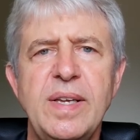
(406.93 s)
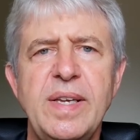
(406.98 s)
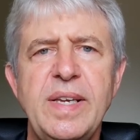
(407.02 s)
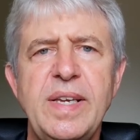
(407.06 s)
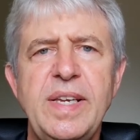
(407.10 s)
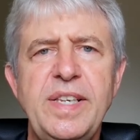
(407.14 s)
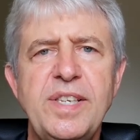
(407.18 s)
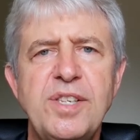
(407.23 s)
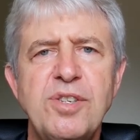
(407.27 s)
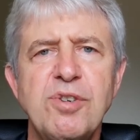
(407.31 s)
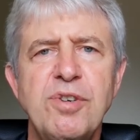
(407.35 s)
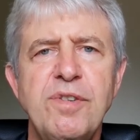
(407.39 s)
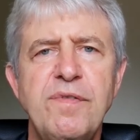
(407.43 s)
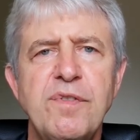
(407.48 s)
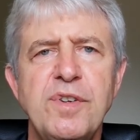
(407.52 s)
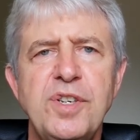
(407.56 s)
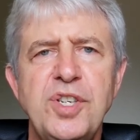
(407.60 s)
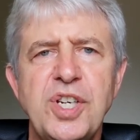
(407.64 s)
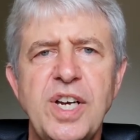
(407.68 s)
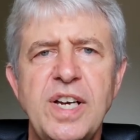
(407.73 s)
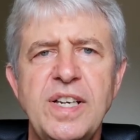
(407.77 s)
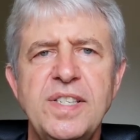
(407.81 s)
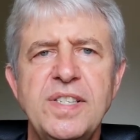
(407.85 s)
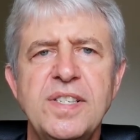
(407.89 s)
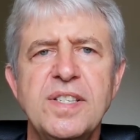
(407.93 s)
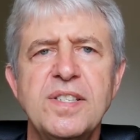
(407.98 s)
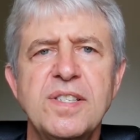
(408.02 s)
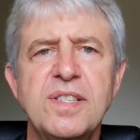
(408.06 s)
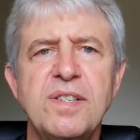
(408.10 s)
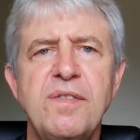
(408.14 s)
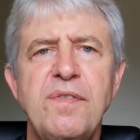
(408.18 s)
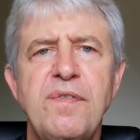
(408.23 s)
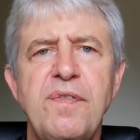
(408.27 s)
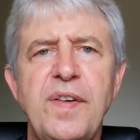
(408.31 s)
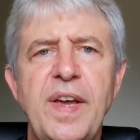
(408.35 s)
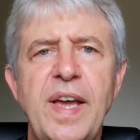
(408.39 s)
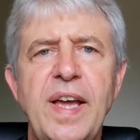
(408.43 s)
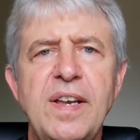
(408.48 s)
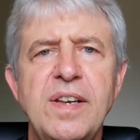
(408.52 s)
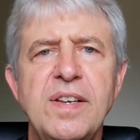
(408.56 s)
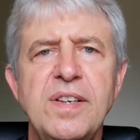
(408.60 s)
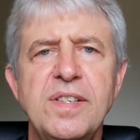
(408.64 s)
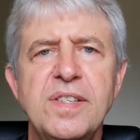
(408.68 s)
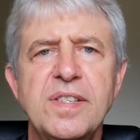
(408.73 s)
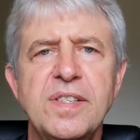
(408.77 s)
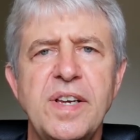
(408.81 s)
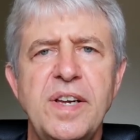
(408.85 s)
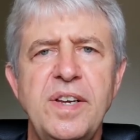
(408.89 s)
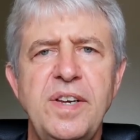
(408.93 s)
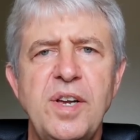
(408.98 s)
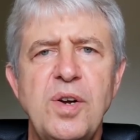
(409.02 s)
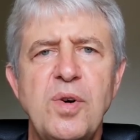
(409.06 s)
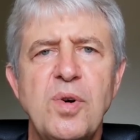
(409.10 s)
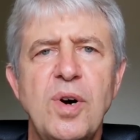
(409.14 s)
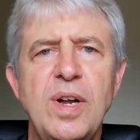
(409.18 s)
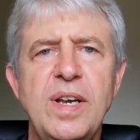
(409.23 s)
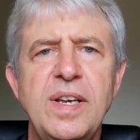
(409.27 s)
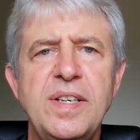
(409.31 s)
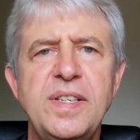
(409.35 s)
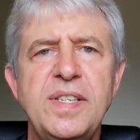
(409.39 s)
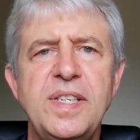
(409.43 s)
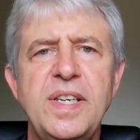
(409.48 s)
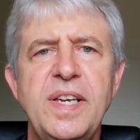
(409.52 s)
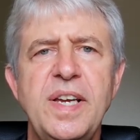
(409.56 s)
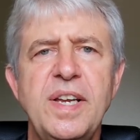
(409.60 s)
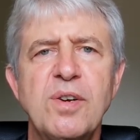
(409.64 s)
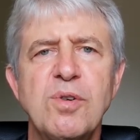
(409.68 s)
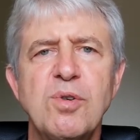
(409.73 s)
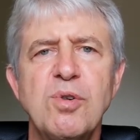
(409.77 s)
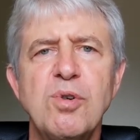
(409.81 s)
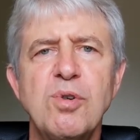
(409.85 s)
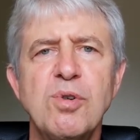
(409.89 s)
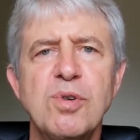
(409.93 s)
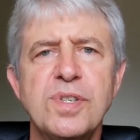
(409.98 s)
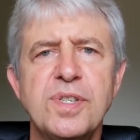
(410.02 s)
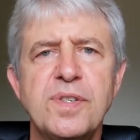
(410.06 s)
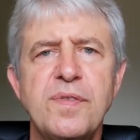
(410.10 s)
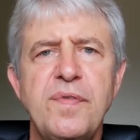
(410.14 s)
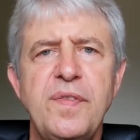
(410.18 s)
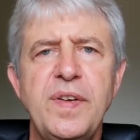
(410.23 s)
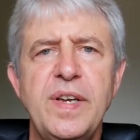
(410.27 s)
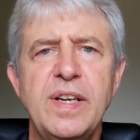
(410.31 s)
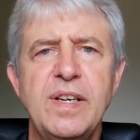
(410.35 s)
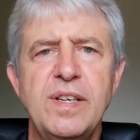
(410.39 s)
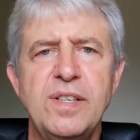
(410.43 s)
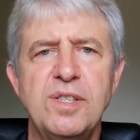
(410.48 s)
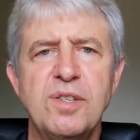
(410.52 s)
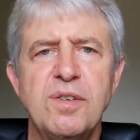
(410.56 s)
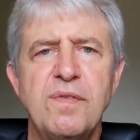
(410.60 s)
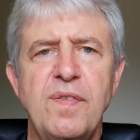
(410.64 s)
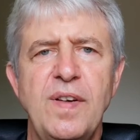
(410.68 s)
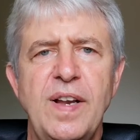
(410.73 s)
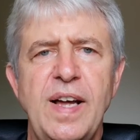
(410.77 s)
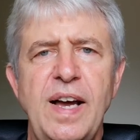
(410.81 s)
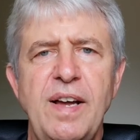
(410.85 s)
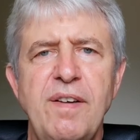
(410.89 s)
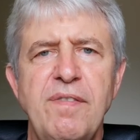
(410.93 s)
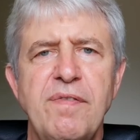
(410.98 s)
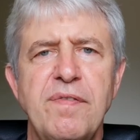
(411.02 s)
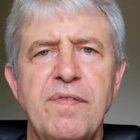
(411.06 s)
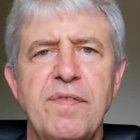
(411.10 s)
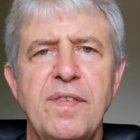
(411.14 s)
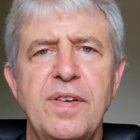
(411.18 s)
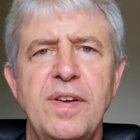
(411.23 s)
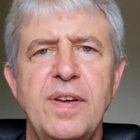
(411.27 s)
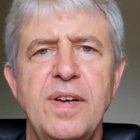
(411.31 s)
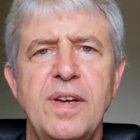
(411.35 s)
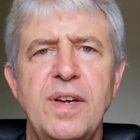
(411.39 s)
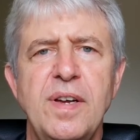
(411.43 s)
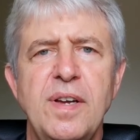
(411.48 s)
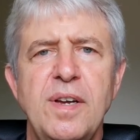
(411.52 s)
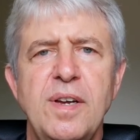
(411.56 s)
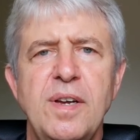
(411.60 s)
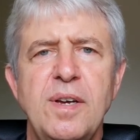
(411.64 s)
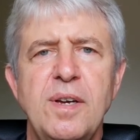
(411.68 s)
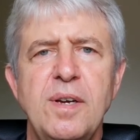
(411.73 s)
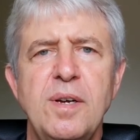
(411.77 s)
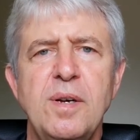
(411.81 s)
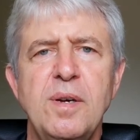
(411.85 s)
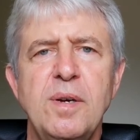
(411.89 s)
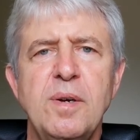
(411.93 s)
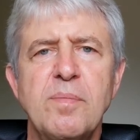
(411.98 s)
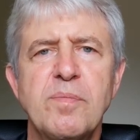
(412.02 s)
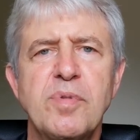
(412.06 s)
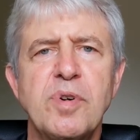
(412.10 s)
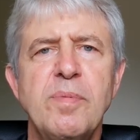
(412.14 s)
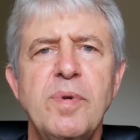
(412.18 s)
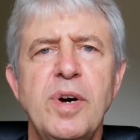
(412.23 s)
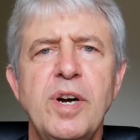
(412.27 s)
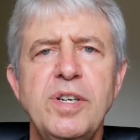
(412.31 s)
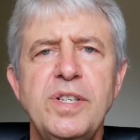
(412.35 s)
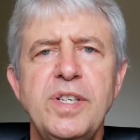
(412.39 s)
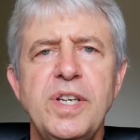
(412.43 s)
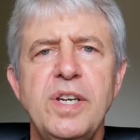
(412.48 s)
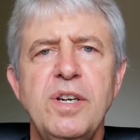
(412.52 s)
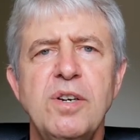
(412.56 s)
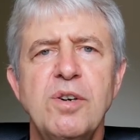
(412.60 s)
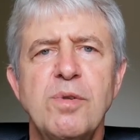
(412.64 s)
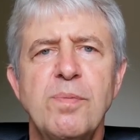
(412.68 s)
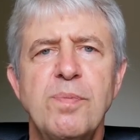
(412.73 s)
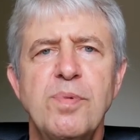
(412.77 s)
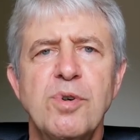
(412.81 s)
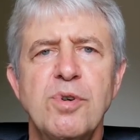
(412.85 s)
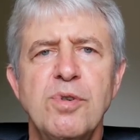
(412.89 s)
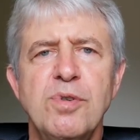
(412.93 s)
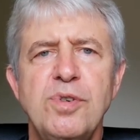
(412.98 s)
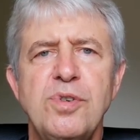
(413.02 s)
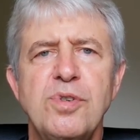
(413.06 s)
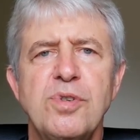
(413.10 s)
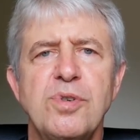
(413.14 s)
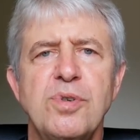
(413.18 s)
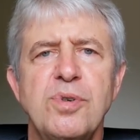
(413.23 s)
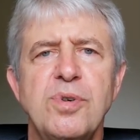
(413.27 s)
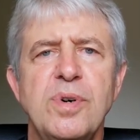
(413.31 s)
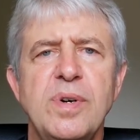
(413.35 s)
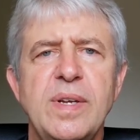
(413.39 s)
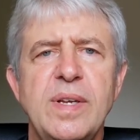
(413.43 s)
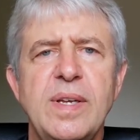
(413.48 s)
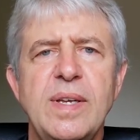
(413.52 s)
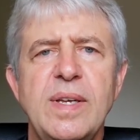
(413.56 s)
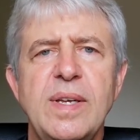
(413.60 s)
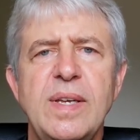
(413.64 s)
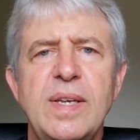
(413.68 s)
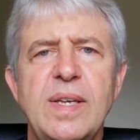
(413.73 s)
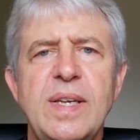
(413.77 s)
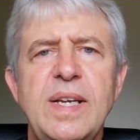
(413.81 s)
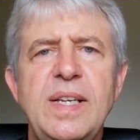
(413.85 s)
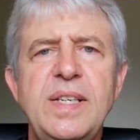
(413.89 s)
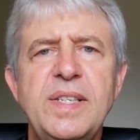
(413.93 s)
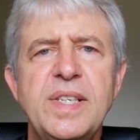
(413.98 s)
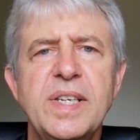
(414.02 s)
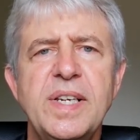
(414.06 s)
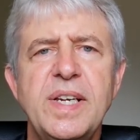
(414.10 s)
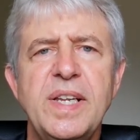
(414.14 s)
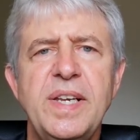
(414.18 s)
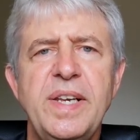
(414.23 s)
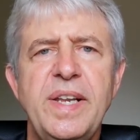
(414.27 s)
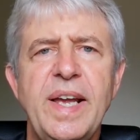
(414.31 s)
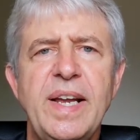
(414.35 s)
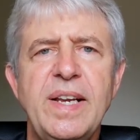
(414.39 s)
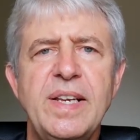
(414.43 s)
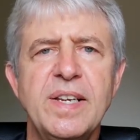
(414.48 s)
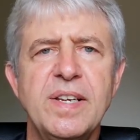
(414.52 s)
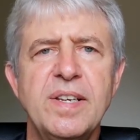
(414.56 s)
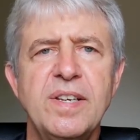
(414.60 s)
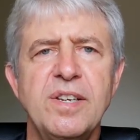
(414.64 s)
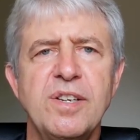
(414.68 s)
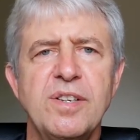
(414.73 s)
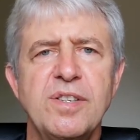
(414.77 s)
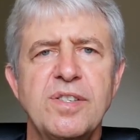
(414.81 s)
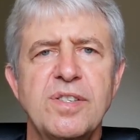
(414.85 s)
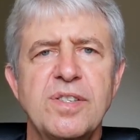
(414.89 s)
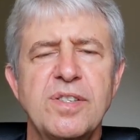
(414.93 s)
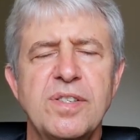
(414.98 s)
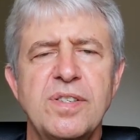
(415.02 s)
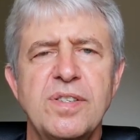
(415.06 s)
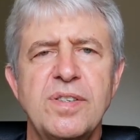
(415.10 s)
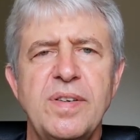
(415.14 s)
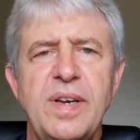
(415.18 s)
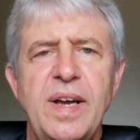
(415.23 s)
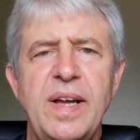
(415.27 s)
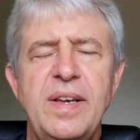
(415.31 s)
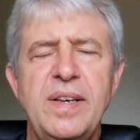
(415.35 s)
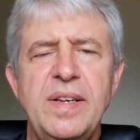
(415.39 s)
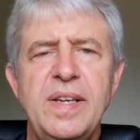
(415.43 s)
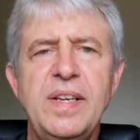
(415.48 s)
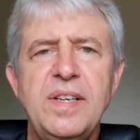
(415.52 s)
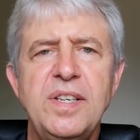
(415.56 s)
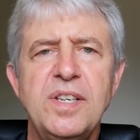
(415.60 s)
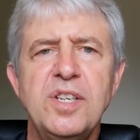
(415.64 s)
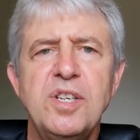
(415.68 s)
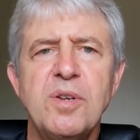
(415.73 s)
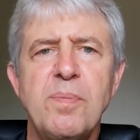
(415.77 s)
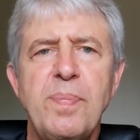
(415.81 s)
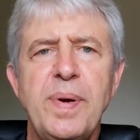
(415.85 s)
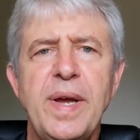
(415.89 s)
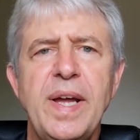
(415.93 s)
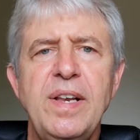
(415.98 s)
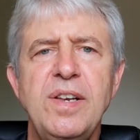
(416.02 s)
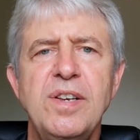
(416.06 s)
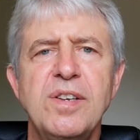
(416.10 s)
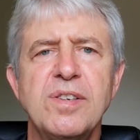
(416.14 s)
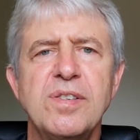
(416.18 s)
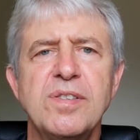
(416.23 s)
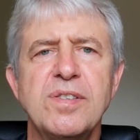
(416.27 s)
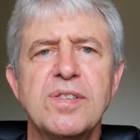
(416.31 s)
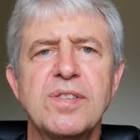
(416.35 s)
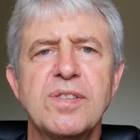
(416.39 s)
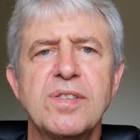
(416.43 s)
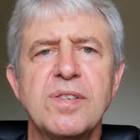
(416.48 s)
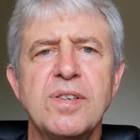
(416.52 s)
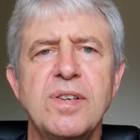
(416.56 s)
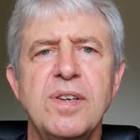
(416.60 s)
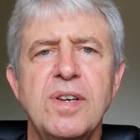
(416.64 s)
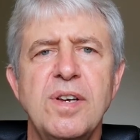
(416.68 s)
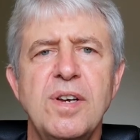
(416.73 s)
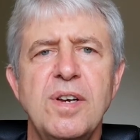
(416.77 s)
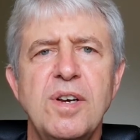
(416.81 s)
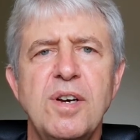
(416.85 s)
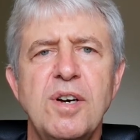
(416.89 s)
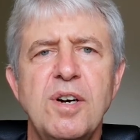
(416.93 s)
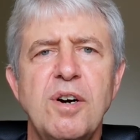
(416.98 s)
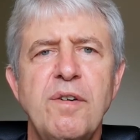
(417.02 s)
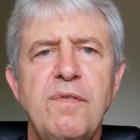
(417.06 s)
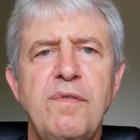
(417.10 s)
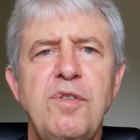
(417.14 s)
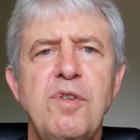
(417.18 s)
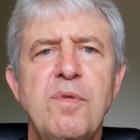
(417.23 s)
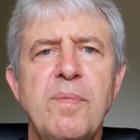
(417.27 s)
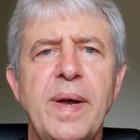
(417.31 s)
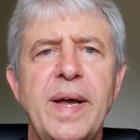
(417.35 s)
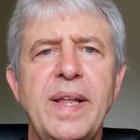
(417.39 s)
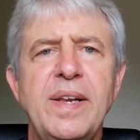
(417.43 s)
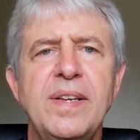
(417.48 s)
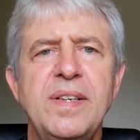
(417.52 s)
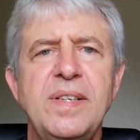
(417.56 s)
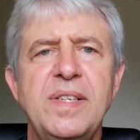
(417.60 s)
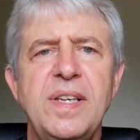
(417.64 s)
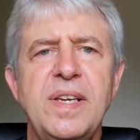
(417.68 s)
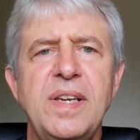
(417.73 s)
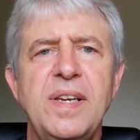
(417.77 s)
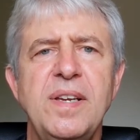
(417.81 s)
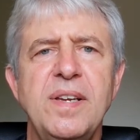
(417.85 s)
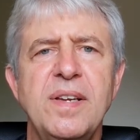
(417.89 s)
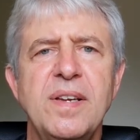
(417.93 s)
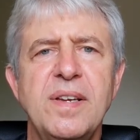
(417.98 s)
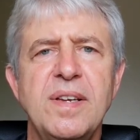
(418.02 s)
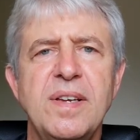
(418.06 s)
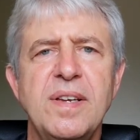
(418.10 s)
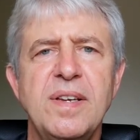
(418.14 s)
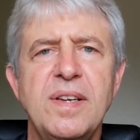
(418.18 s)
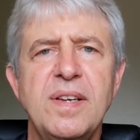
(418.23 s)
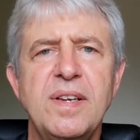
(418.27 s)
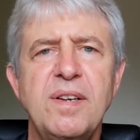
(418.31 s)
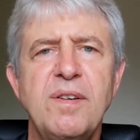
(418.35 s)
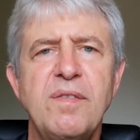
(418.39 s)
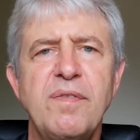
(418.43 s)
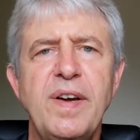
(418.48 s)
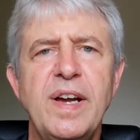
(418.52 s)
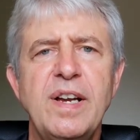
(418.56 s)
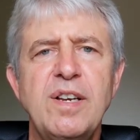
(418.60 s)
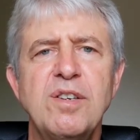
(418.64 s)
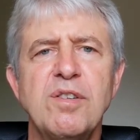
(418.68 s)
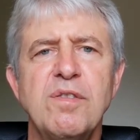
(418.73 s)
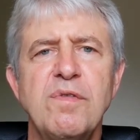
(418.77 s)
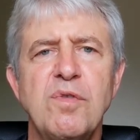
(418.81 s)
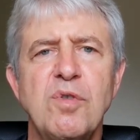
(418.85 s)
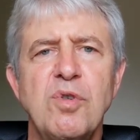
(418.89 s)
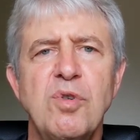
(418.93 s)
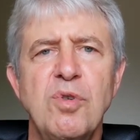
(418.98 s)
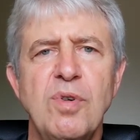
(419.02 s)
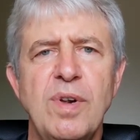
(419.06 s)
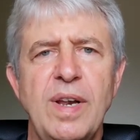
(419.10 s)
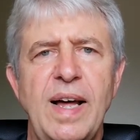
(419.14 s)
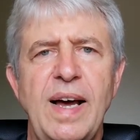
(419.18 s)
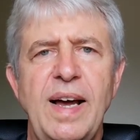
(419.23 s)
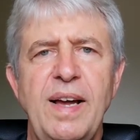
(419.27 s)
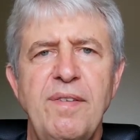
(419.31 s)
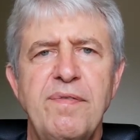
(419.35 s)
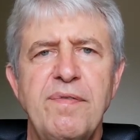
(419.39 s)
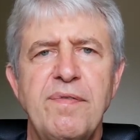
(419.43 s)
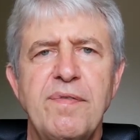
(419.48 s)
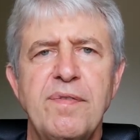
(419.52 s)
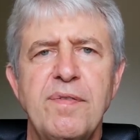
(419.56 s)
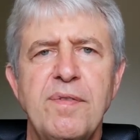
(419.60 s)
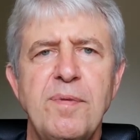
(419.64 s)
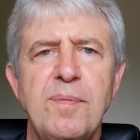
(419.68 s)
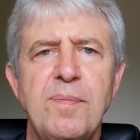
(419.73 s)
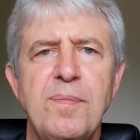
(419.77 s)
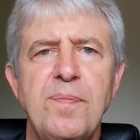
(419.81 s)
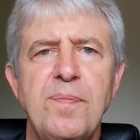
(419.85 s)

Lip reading: He stood for justice and fairness and equality in all spheres of life, promoting Ubuntu, interconnectedness and interdependence of humanity, in fact of all life.